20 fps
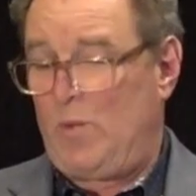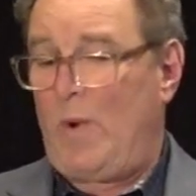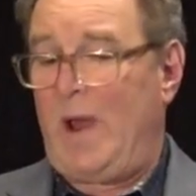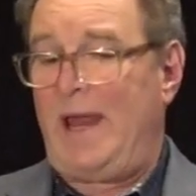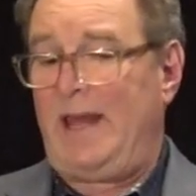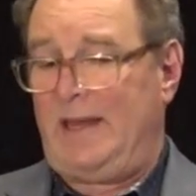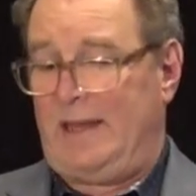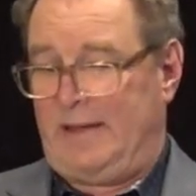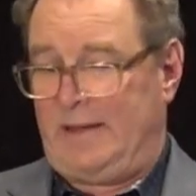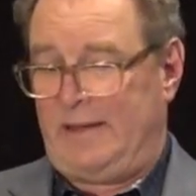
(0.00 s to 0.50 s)

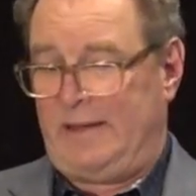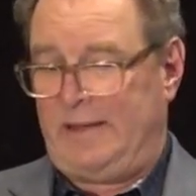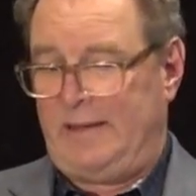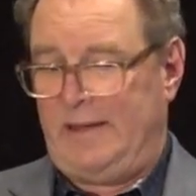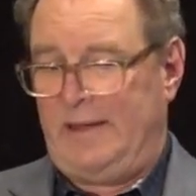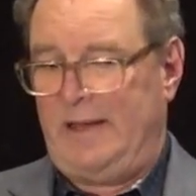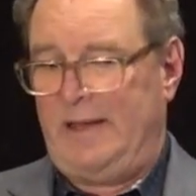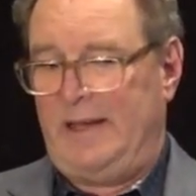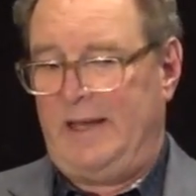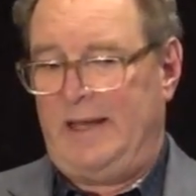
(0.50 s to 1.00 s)
waited,
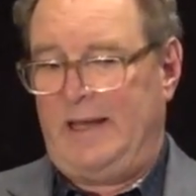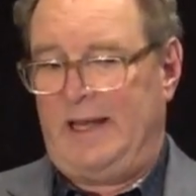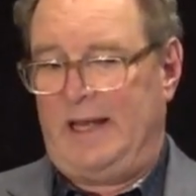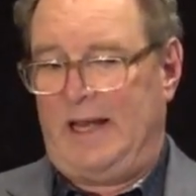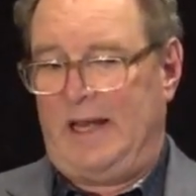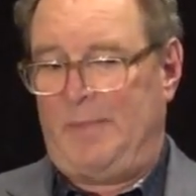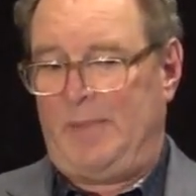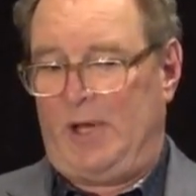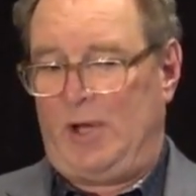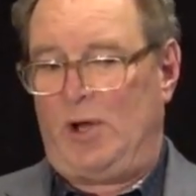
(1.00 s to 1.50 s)

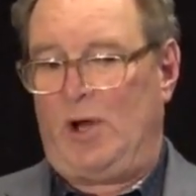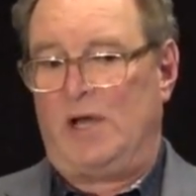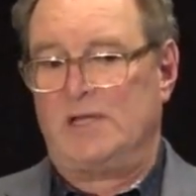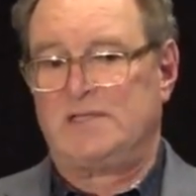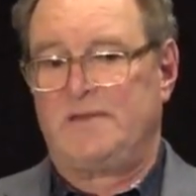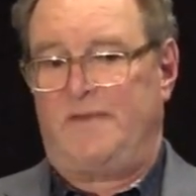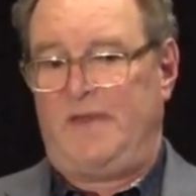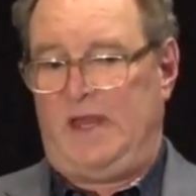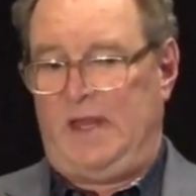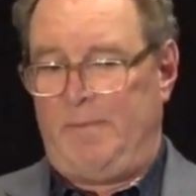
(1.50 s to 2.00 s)

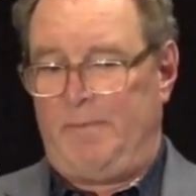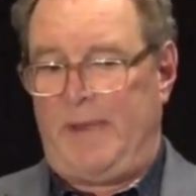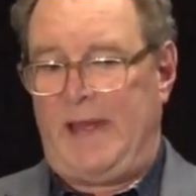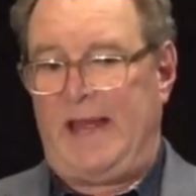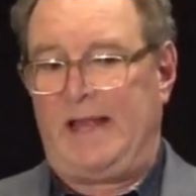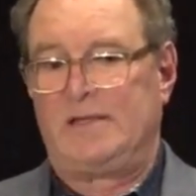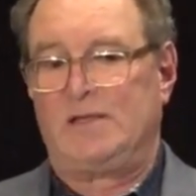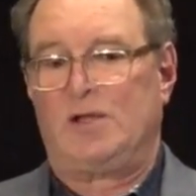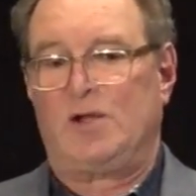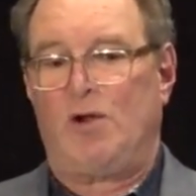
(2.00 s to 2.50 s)
because of the
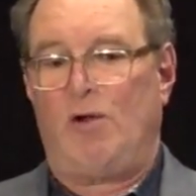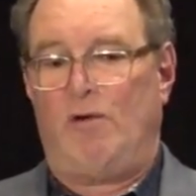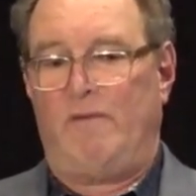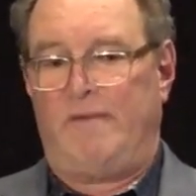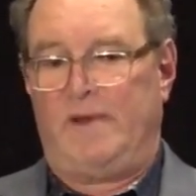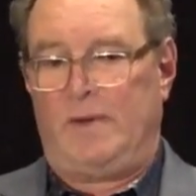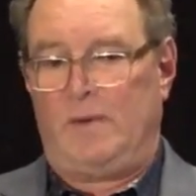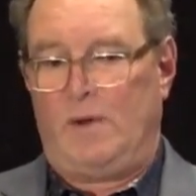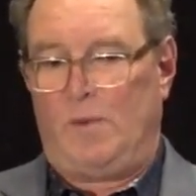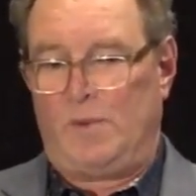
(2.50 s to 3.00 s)
impact
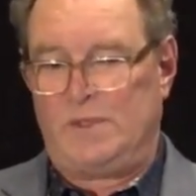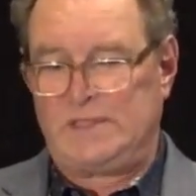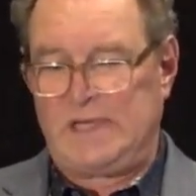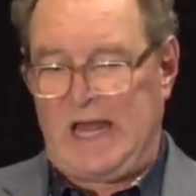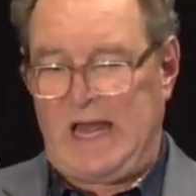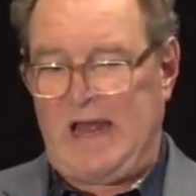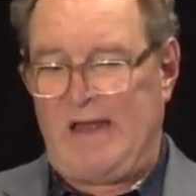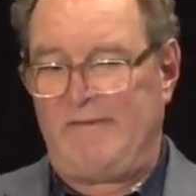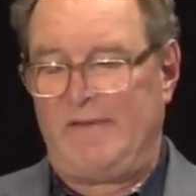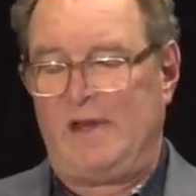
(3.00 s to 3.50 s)
COVID was
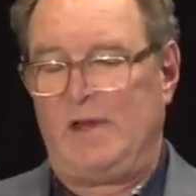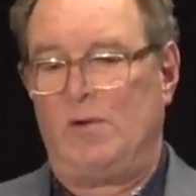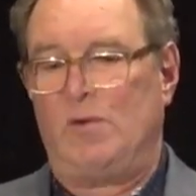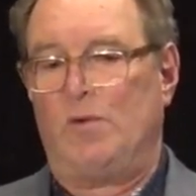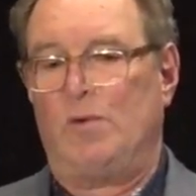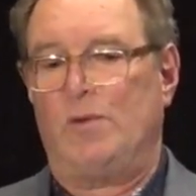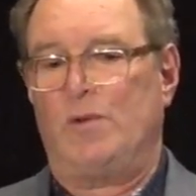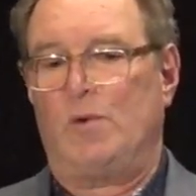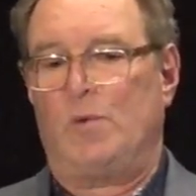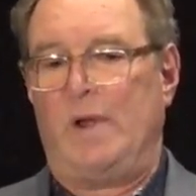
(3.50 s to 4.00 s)
having
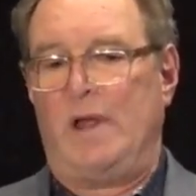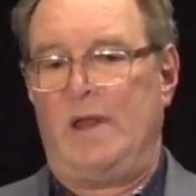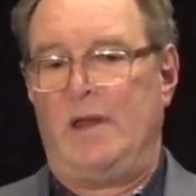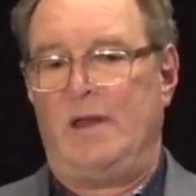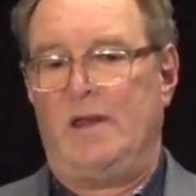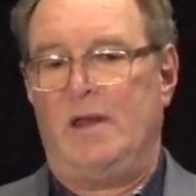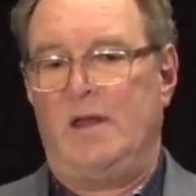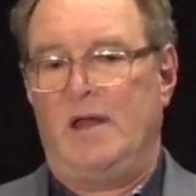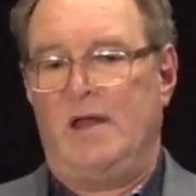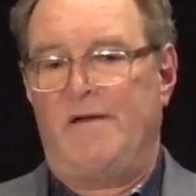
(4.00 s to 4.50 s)
on the
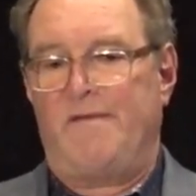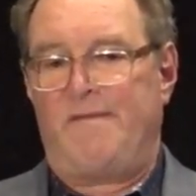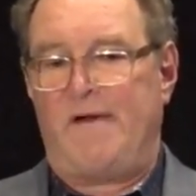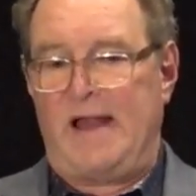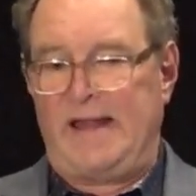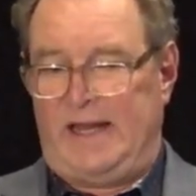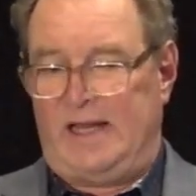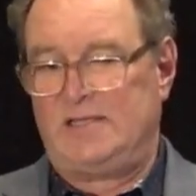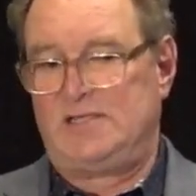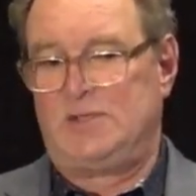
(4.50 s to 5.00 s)
way
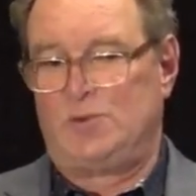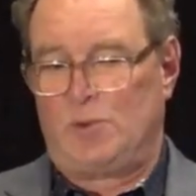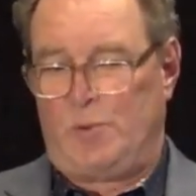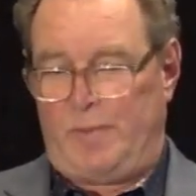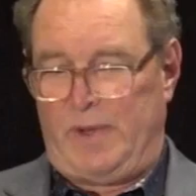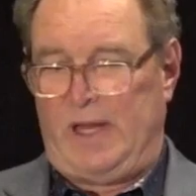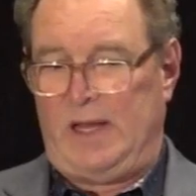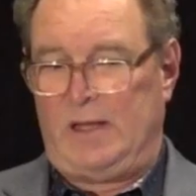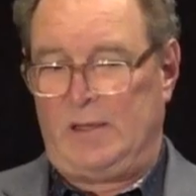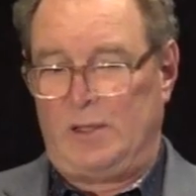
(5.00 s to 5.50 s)
finances were
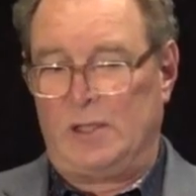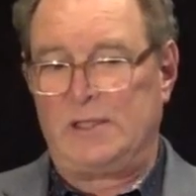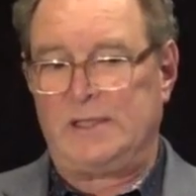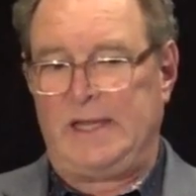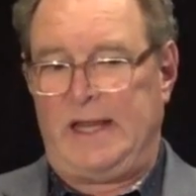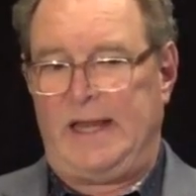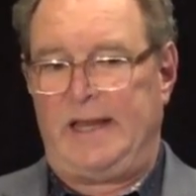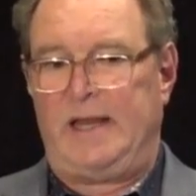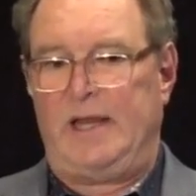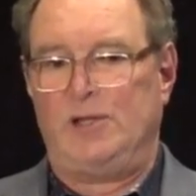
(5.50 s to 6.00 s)
being looked
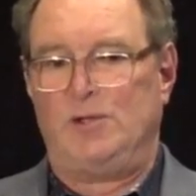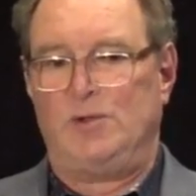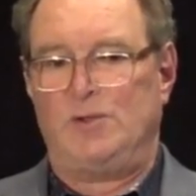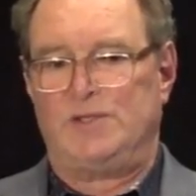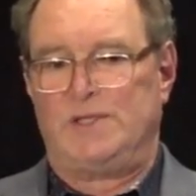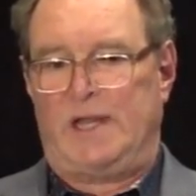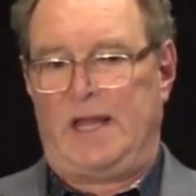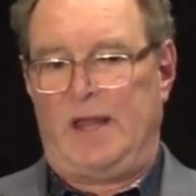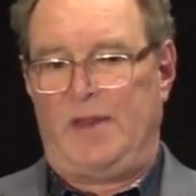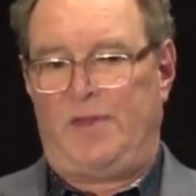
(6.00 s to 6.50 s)
at and
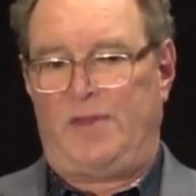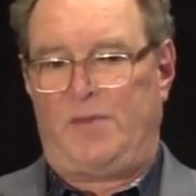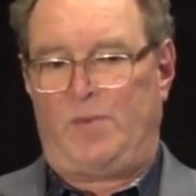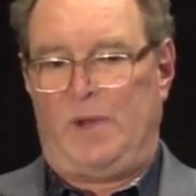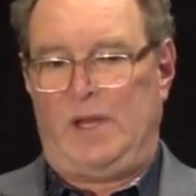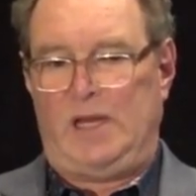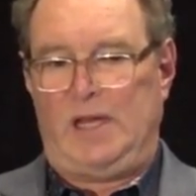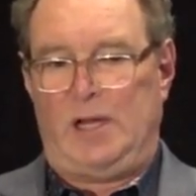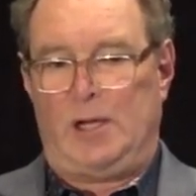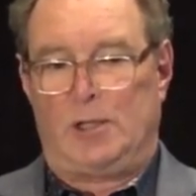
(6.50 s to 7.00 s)
using a
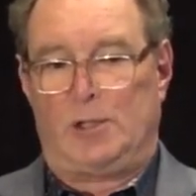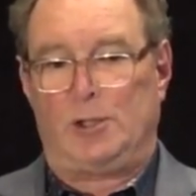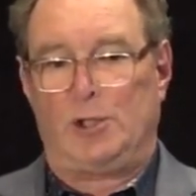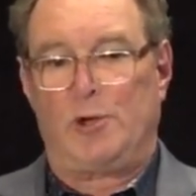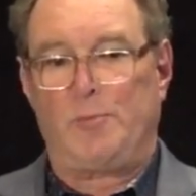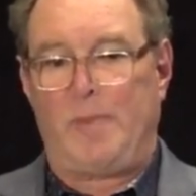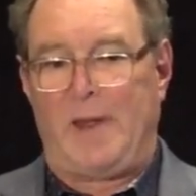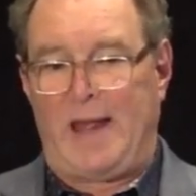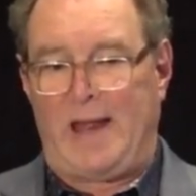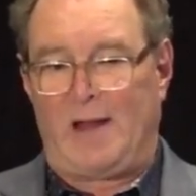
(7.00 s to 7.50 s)
3-year
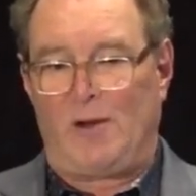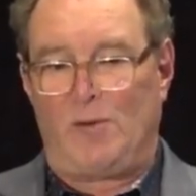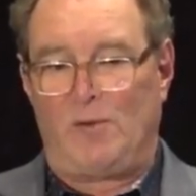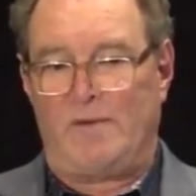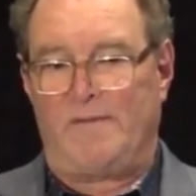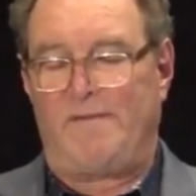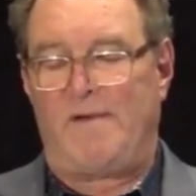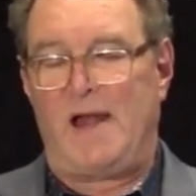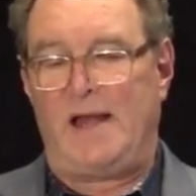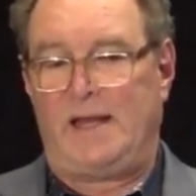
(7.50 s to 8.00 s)
look back
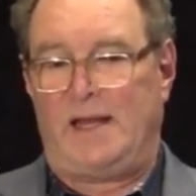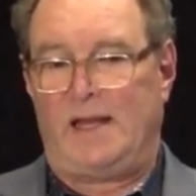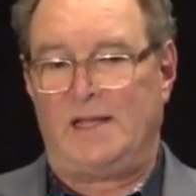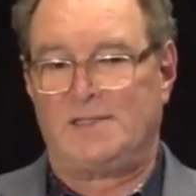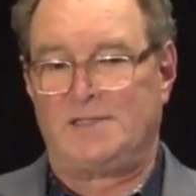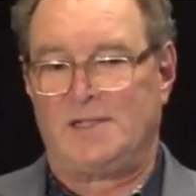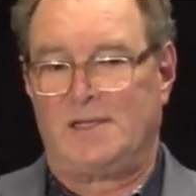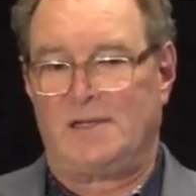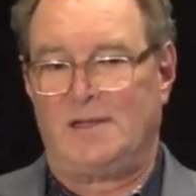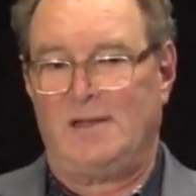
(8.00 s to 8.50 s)
on
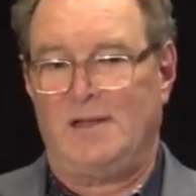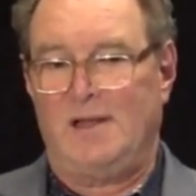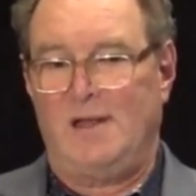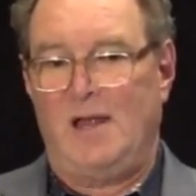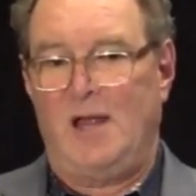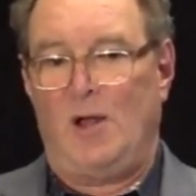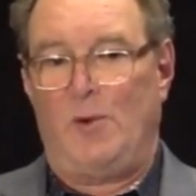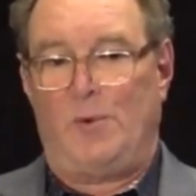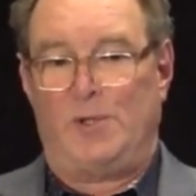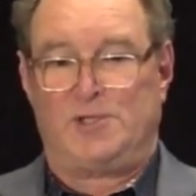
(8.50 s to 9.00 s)
financing,
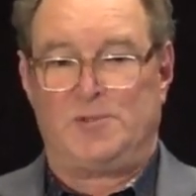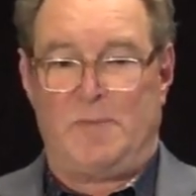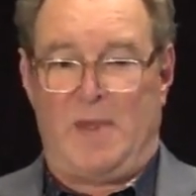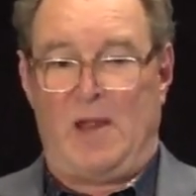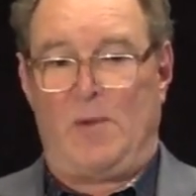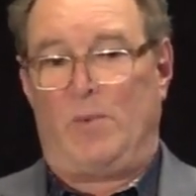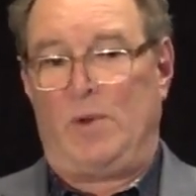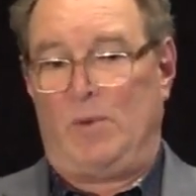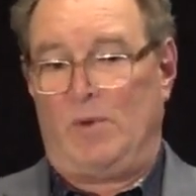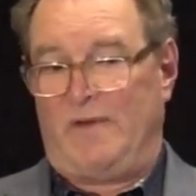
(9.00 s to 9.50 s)
which
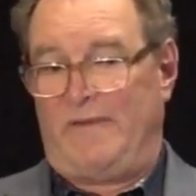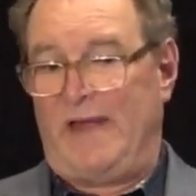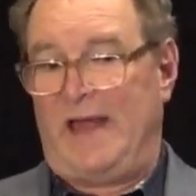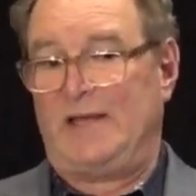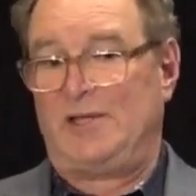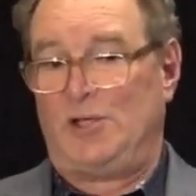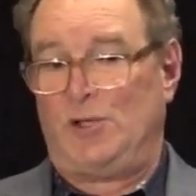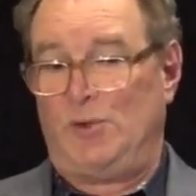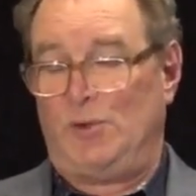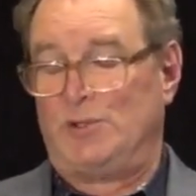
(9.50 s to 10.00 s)
meant we would have
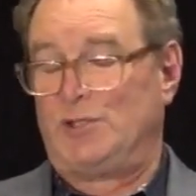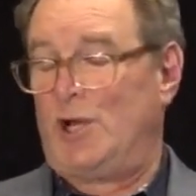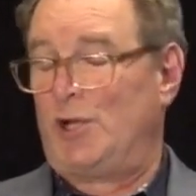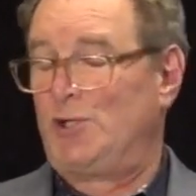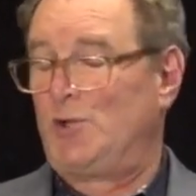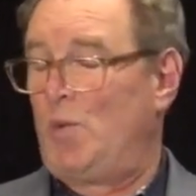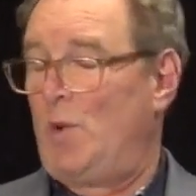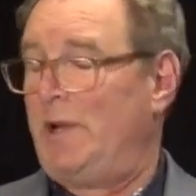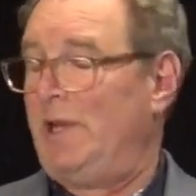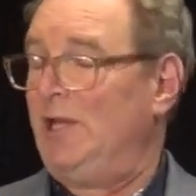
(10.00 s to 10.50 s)
had to use our
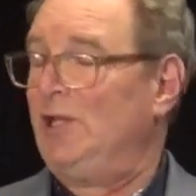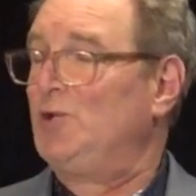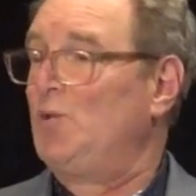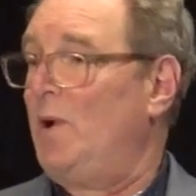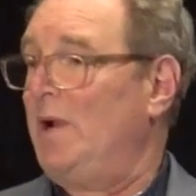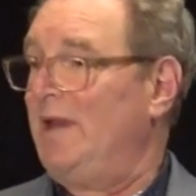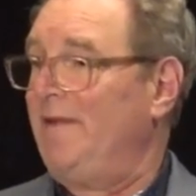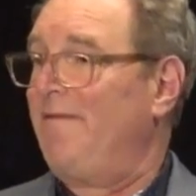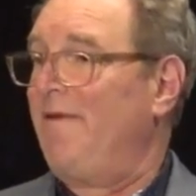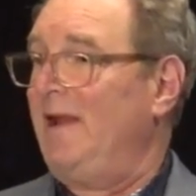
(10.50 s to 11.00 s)

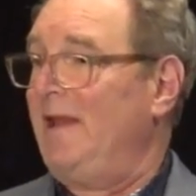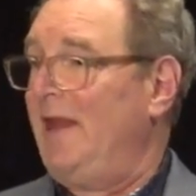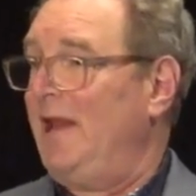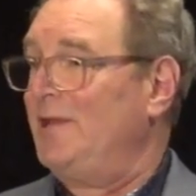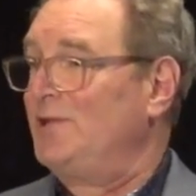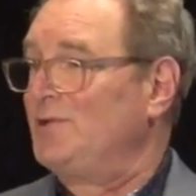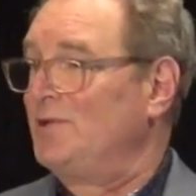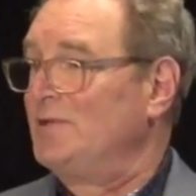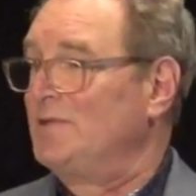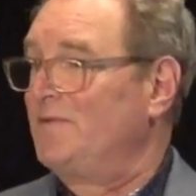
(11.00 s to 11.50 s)
2020
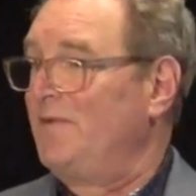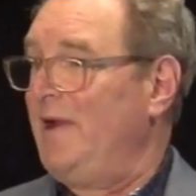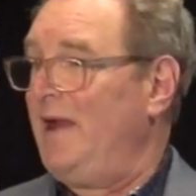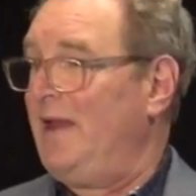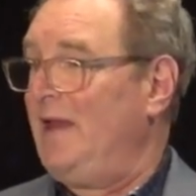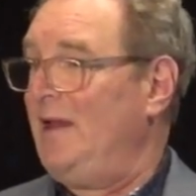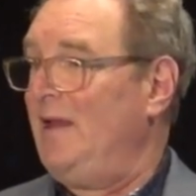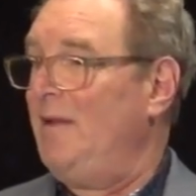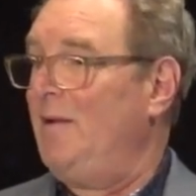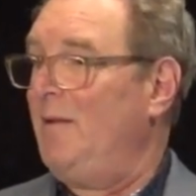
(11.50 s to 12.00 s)
financials for
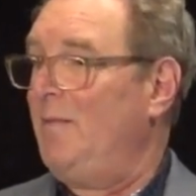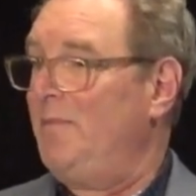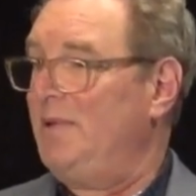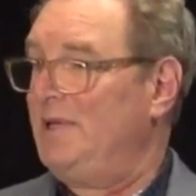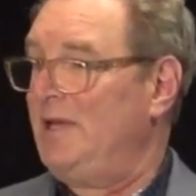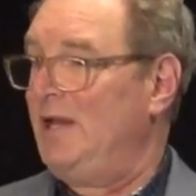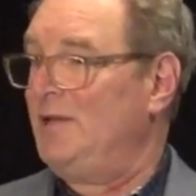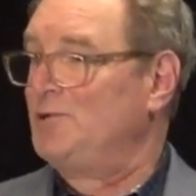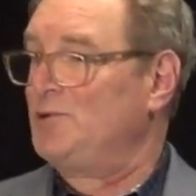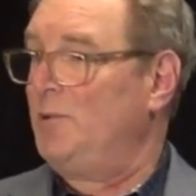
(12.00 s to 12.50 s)
any
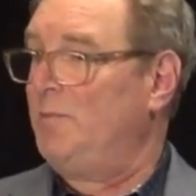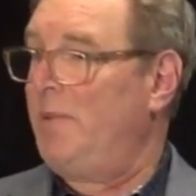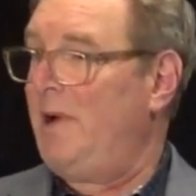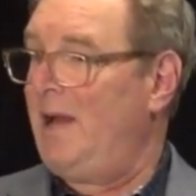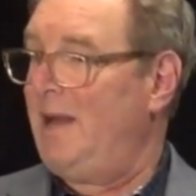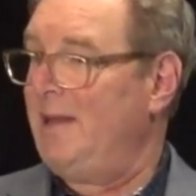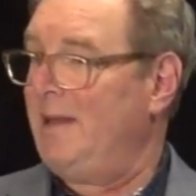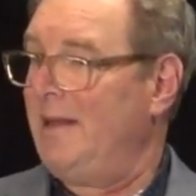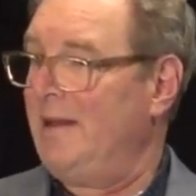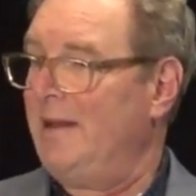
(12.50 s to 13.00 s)
potential
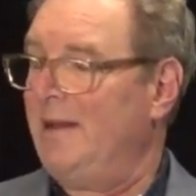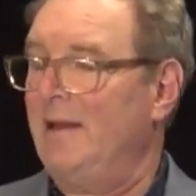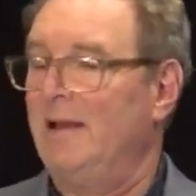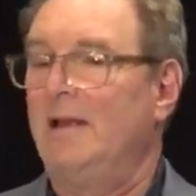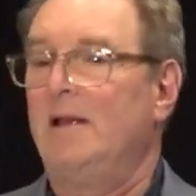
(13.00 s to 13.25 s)
bonding,